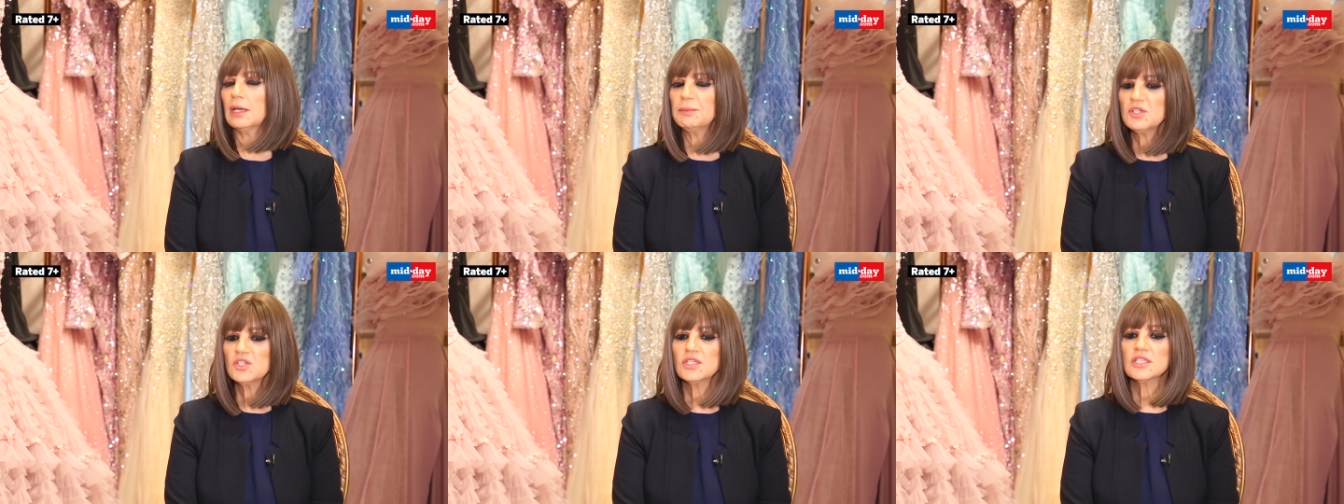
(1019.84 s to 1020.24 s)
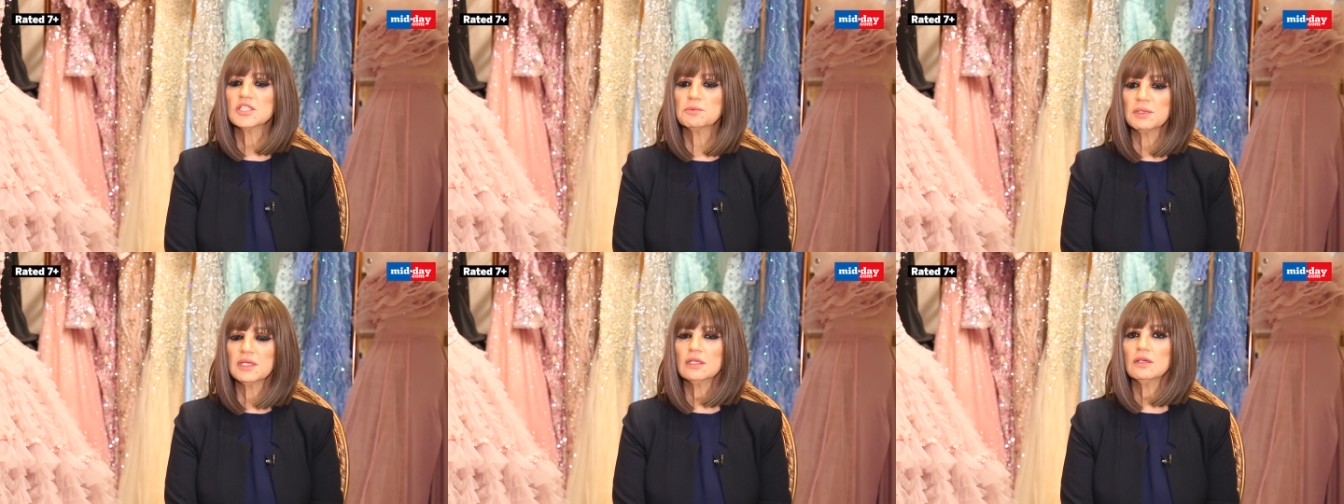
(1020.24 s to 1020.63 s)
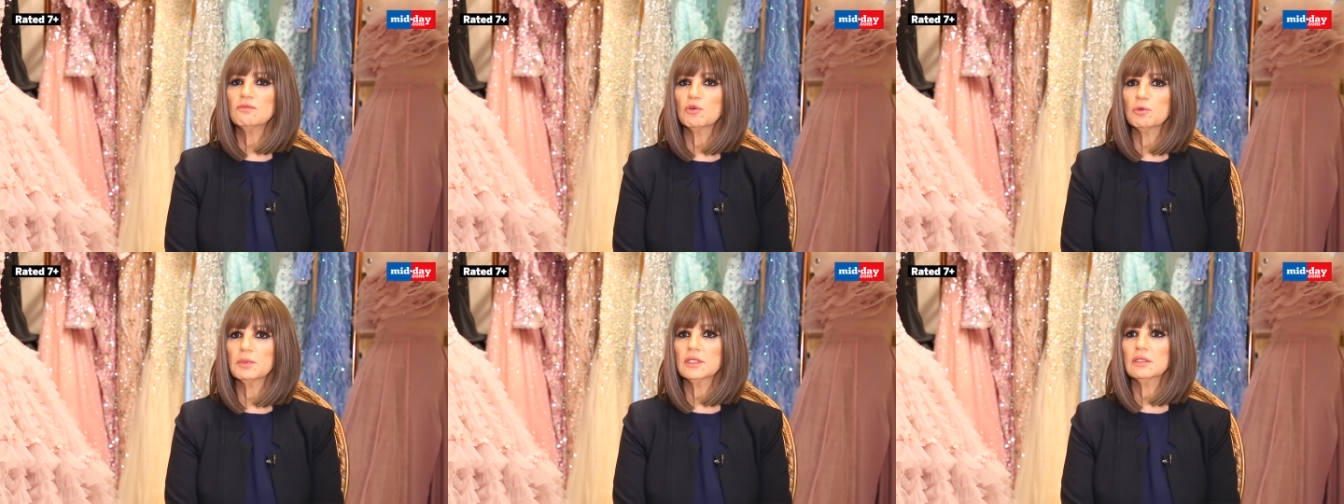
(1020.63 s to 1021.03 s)
I mean, she's been a
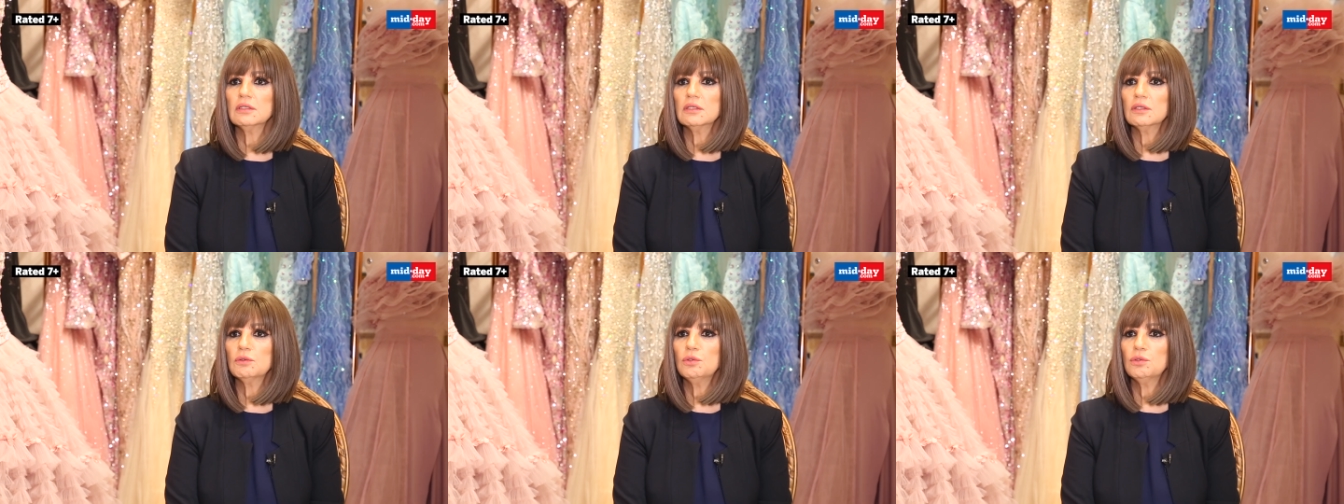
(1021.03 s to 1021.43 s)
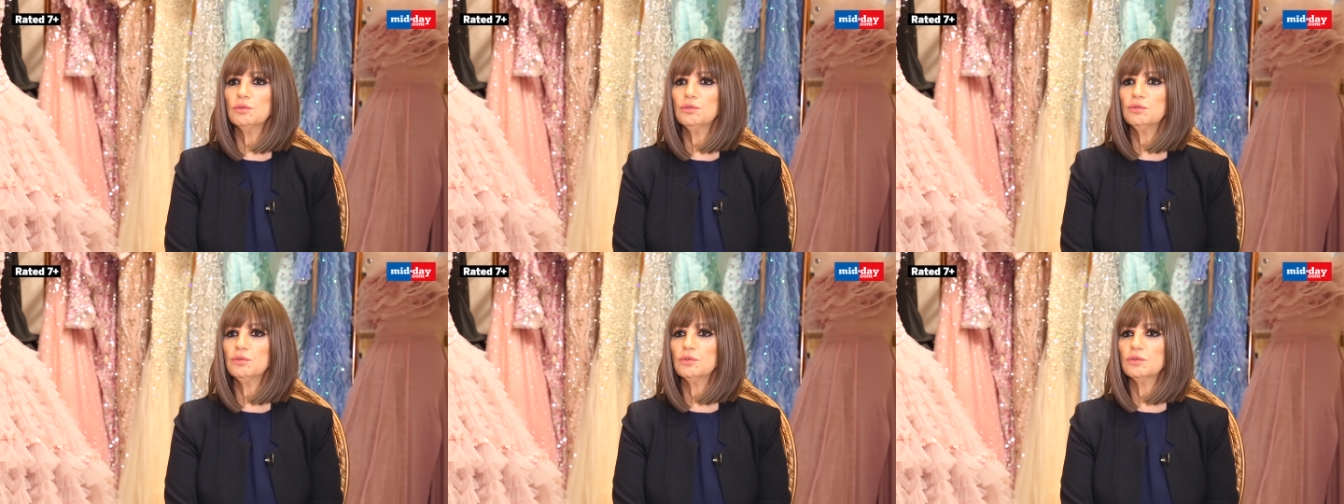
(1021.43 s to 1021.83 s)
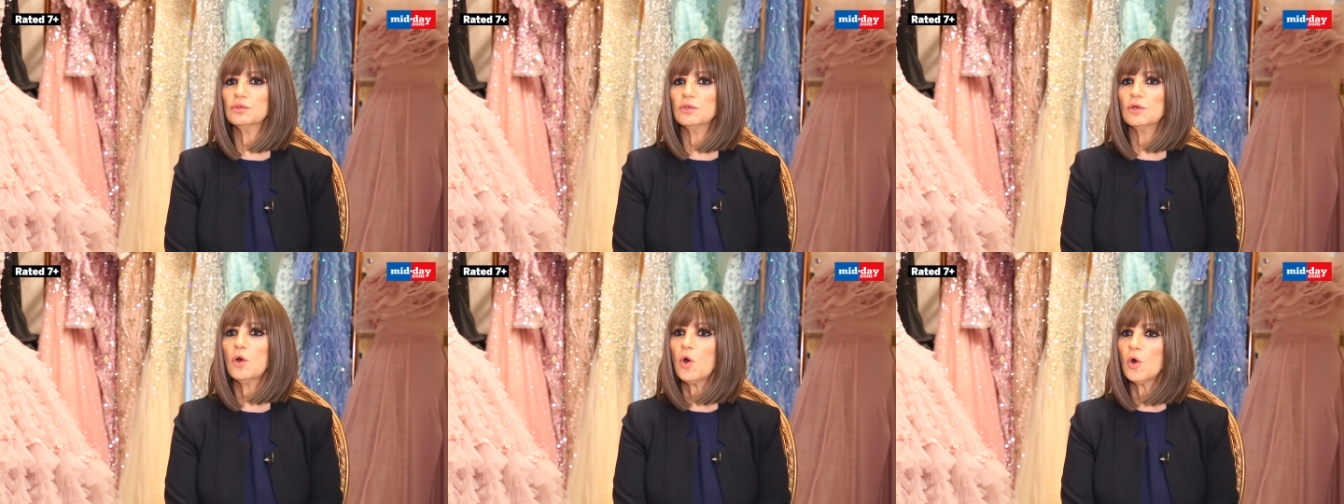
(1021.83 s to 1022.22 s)
woman who
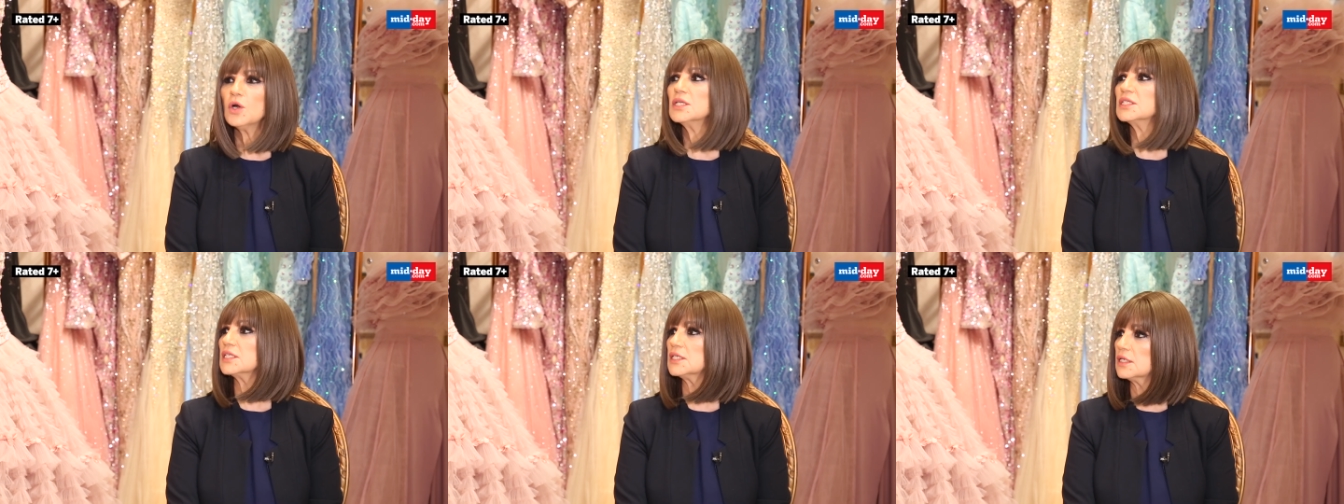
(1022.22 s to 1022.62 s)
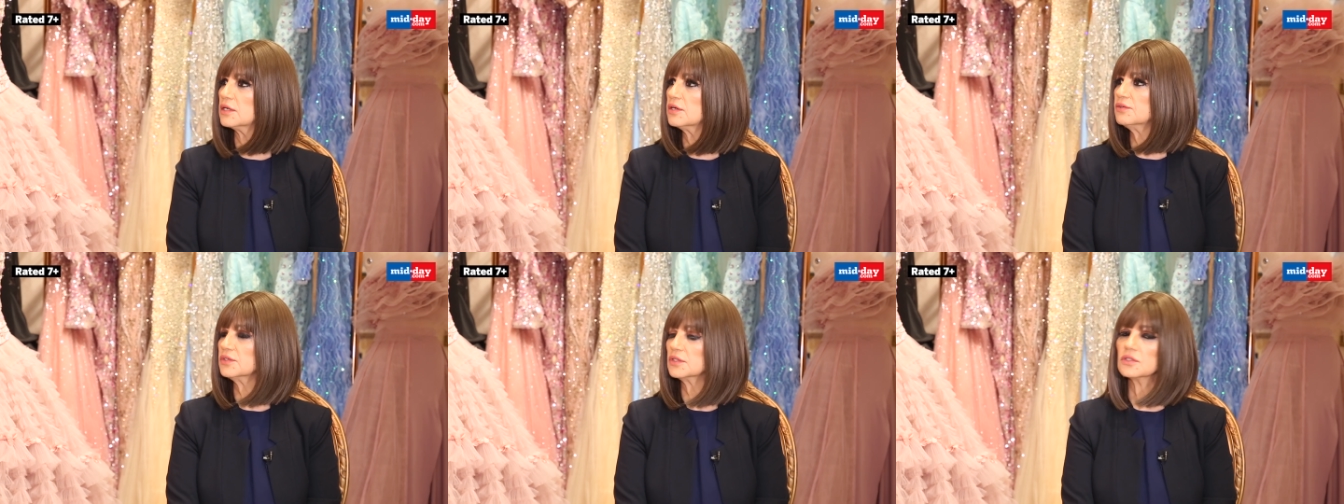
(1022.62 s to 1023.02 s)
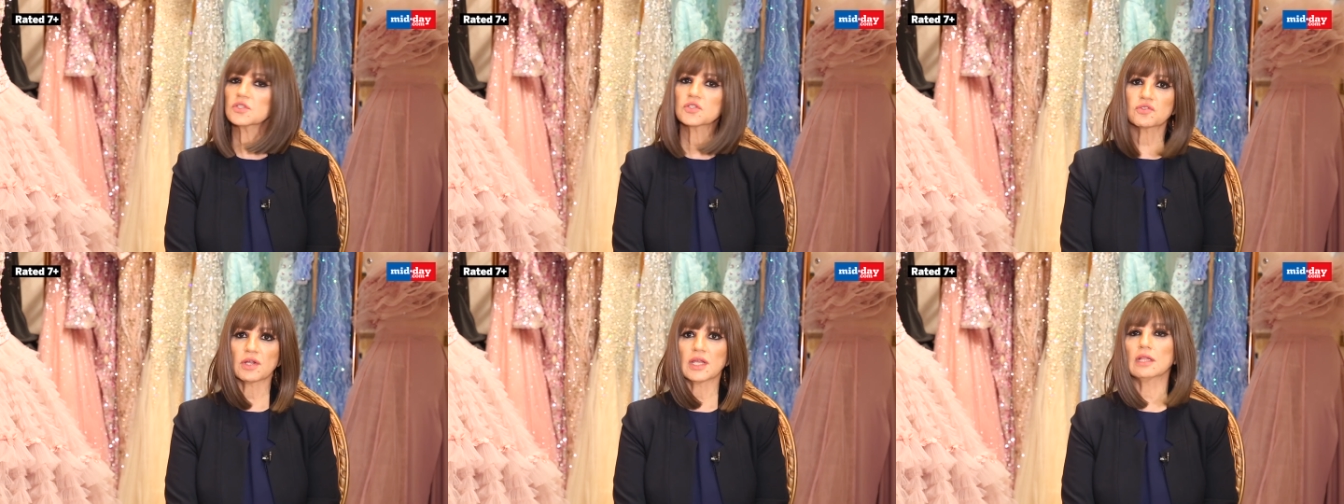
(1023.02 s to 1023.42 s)
holds her
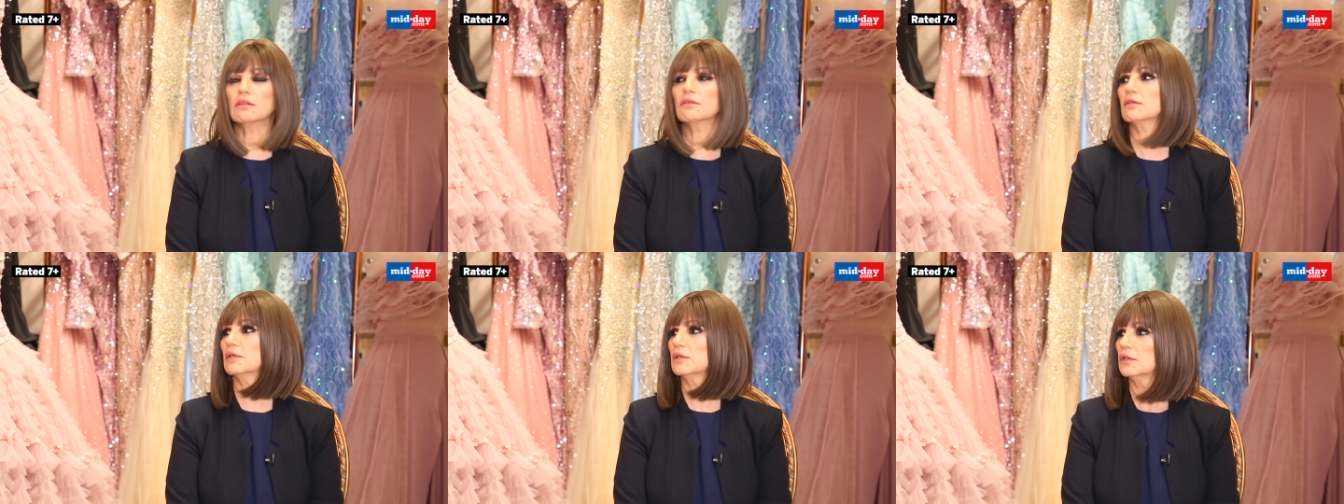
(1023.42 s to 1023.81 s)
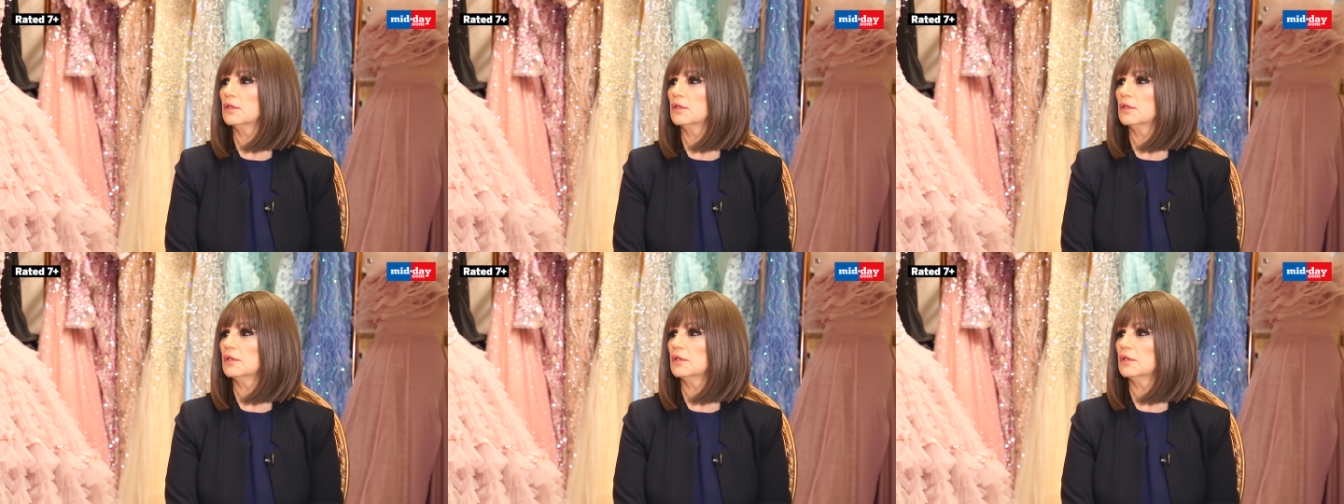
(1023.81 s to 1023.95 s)
strength